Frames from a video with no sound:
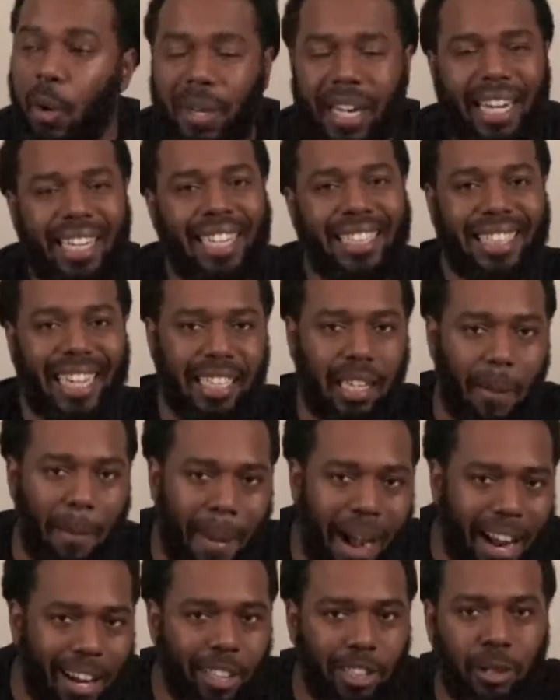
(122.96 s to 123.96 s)
got things like the
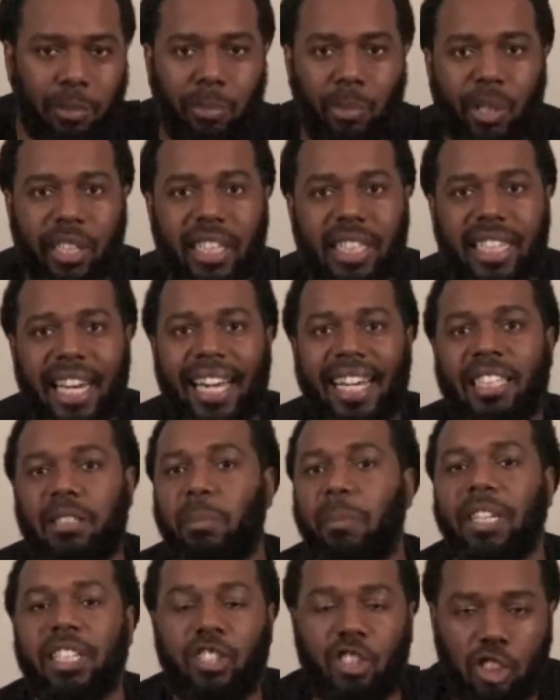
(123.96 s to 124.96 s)
Myers-Briggs that gets
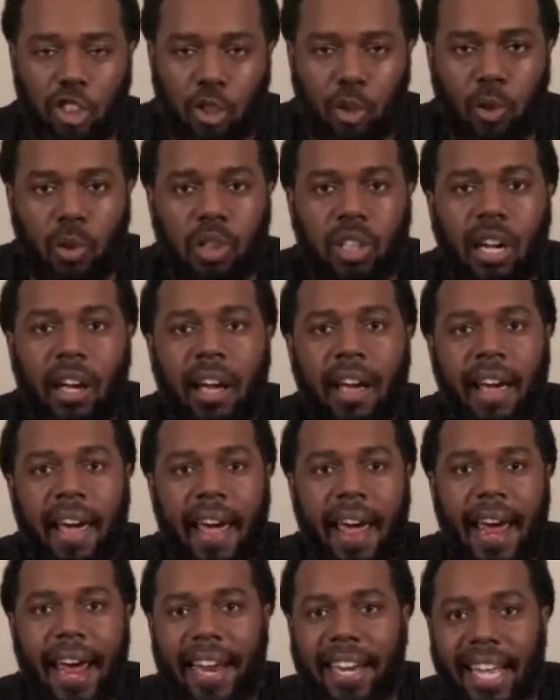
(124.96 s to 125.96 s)
misused,
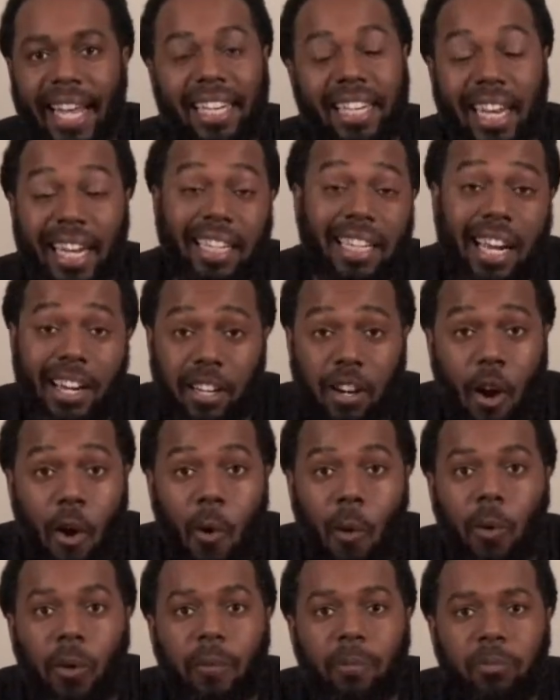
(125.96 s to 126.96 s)
and they think they
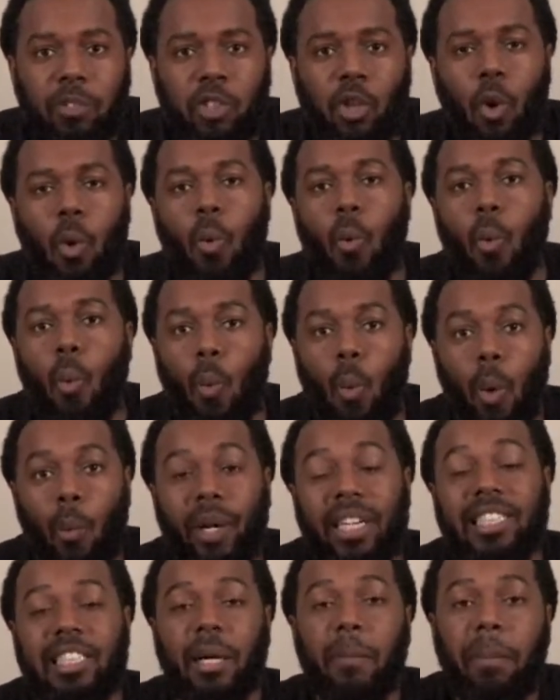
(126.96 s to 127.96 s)
know. So when
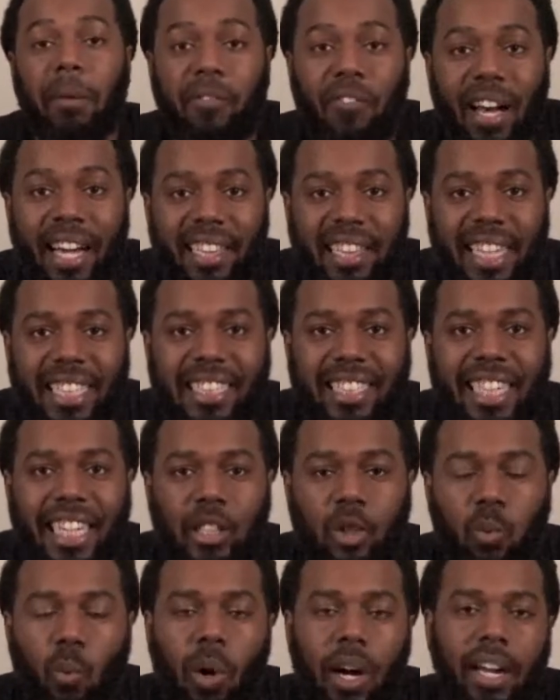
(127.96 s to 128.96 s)
we simplify things,
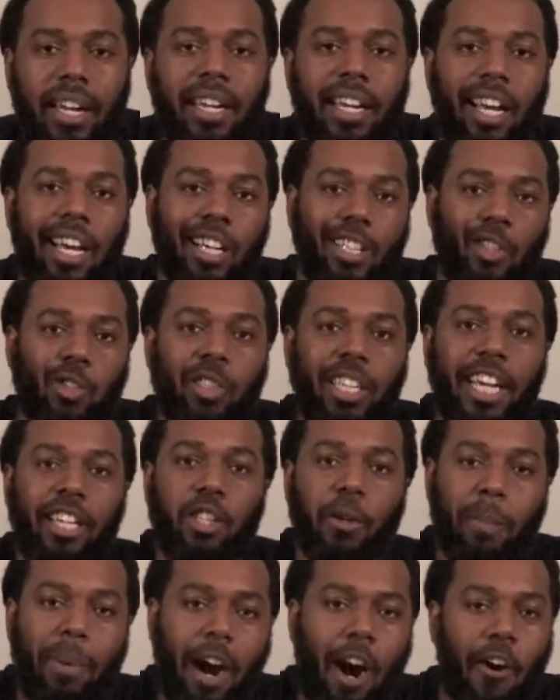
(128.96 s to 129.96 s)
guess what? You take
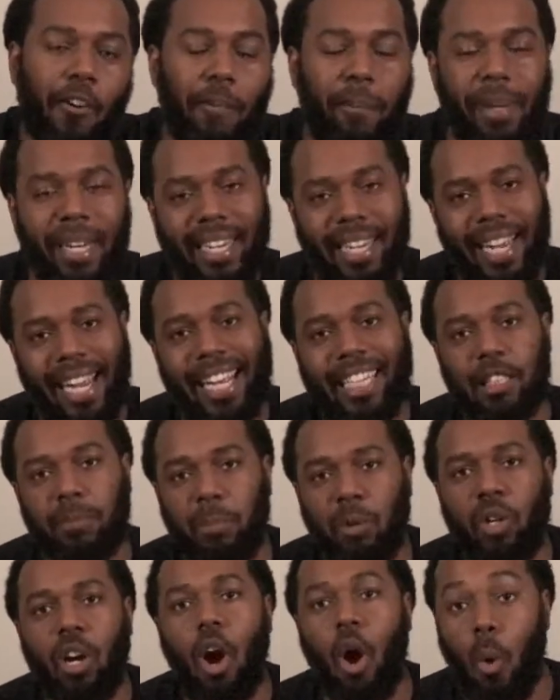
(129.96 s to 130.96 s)
your power of being an
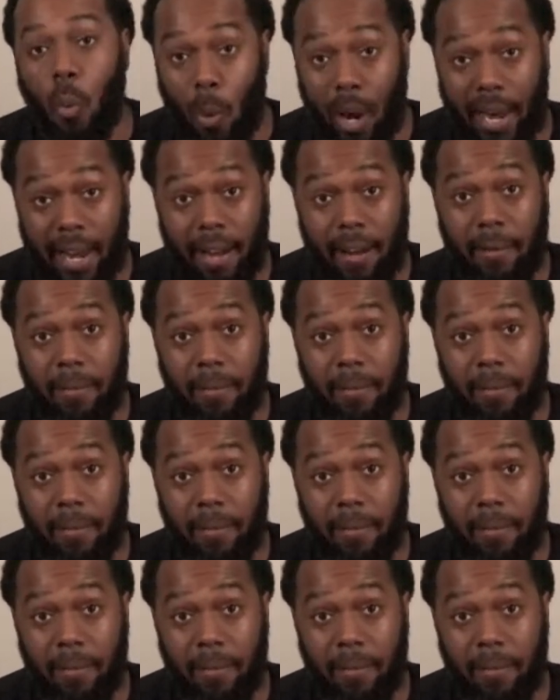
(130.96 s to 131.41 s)
expert away.